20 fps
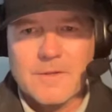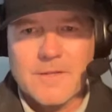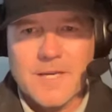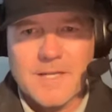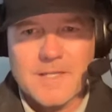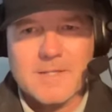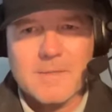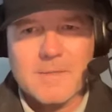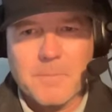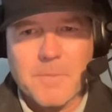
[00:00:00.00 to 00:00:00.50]

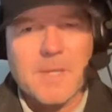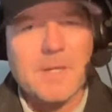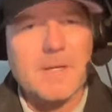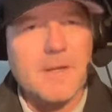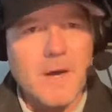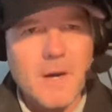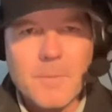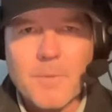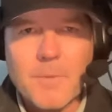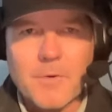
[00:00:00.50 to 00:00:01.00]
that's a big
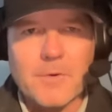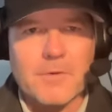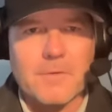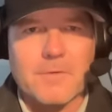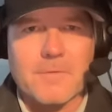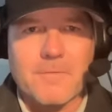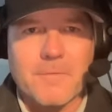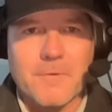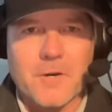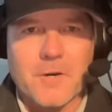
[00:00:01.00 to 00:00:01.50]
number
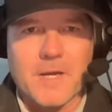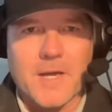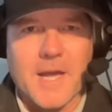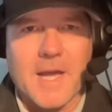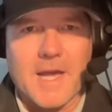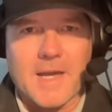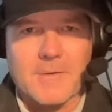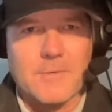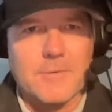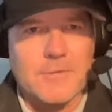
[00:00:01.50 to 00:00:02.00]
for a
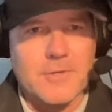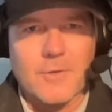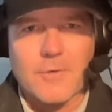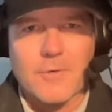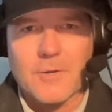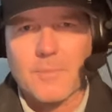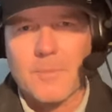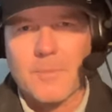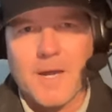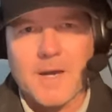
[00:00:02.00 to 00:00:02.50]
guy who
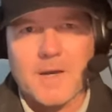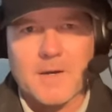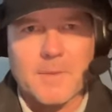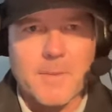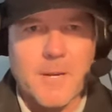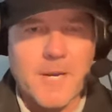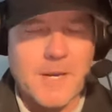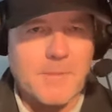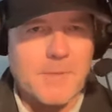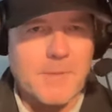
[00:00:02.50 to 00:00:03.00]
showed up at
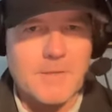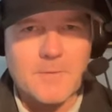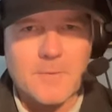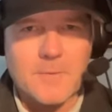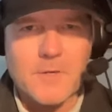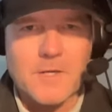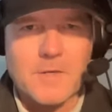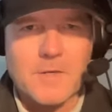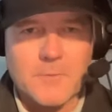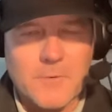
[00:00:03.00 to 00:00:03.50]
Alabama in
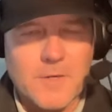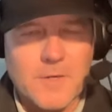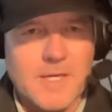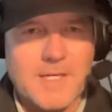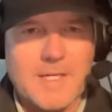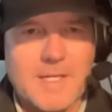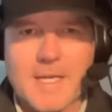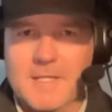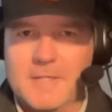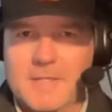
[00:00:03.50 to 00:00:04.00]

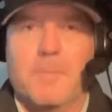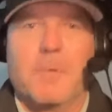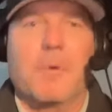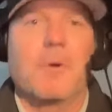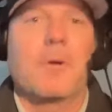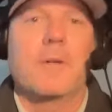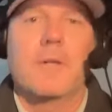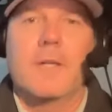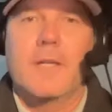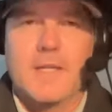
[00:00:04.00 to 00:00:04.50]
2020,
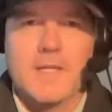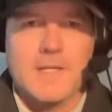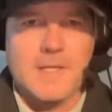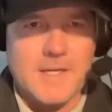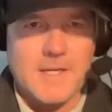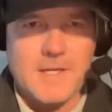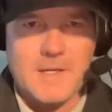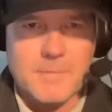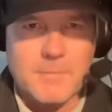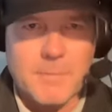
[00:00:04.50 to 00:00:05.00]
desperately in
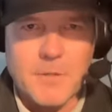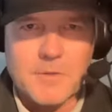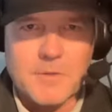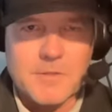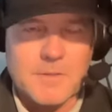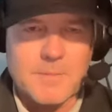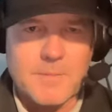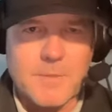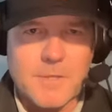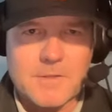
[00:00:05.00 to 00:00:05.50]
need of
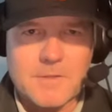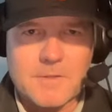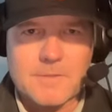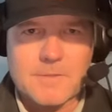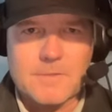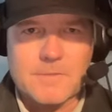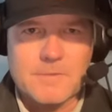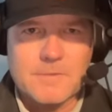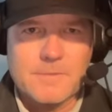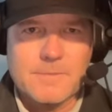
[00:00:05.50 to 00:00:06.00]
bulk and
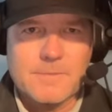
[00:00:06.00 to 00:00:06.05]
muscle.